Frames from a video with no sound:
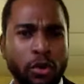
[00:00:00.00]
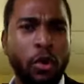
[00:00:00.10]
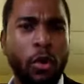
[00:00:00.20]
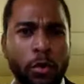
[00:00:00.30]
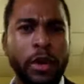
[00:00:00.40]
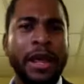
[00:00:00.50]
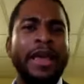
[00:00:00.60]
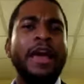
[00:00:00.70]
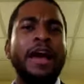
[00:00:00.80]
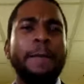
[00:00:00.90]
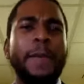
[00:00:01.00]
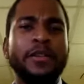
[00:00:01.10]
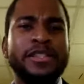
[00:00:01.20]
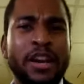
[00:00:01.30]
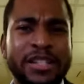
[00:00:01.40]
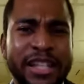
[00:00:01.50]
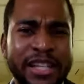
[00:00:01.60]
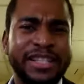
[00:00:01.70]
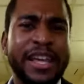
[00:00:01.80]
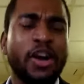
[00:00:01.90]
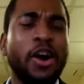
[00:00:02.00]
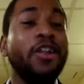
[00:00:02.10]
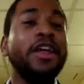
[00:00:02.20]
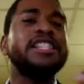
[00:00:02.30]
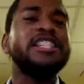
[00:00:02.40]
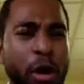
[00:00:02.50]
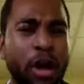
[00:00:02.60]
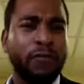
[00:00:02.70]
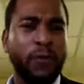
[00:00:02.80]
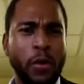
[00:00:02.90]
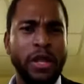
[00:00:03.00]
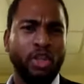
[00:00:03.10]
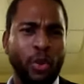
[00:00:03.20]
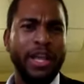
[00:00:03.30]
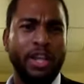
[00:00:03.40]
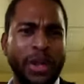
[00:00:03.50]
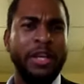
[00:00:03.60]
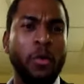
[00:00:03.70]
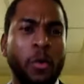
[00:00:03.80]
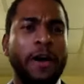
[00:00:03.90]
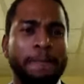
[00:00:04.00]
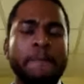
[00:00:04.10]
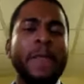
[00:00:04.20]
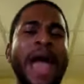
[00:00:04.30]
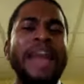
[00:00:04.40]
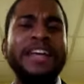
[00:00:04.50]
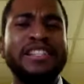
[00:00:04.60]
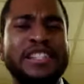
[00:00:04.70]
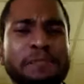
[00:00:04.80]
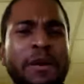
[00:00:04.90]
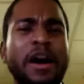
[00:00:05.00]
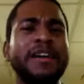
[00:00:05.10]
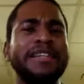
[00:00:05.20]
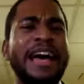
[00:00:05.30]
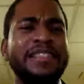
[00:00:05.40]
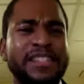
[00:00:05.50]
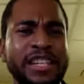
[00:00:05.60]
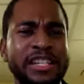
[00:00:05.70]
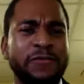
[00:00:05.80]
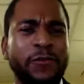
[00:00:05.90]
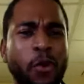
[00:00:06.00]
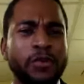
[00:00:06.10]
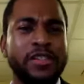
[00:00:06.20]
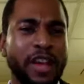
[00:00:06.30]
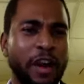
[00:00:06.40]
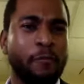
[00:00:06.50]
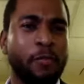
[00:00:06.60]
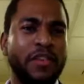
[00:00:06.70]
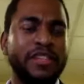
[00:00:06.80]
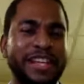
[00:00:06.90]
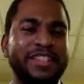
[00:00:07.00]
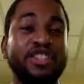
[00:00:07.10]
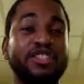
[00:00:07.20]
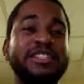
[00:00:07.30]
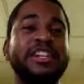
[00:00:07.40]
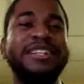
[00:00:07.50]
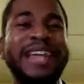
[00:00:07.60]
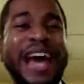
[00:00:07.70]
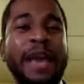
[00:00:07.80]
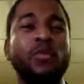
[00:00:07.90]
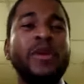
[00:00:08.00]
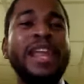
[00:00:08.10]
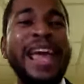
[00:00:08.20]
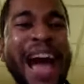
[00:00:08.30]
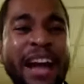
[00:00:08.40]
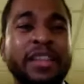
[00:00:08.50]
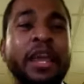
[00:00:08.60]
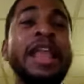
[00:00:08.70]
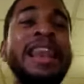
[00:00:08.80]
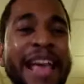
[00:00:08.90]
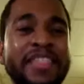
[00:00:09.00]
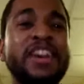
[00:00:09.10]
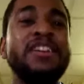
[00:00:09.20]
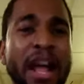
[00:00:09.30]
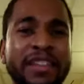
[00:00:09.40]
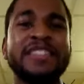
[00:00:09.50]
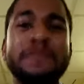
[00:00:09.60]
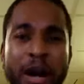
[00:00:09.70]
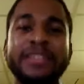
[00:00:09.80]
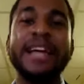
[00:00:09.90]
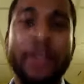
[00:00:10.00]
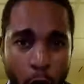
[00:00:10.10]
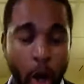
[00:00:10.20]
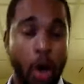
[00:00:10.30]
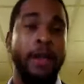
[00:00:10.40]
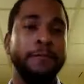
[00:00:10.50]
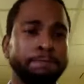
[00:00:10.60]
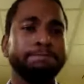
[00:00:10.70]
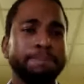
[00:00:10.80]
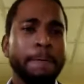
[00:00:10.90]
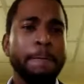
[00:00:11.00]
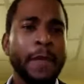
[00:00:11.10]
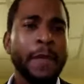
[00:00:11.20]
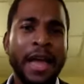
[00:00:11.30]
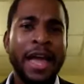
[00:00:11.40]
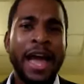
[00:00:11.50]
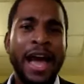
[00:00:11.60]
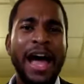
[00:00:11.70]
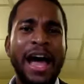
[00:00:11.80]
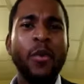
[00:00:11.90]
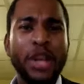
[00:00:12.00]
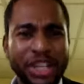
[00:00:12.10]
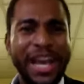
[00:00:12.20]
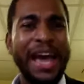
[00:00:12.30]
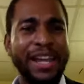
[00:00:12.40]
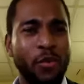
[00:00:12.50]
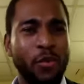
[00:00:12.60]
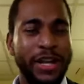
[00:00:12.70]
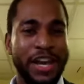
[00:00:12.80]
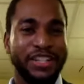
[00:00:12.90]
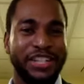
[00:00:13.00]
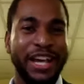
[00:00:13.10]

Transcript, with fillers: you own, uh, but there's this thing called a smartphone in 2021. And as smart as these phones are, brothers and sisters, there are times when they act like they're not smart at all. I, I wish I had a witness.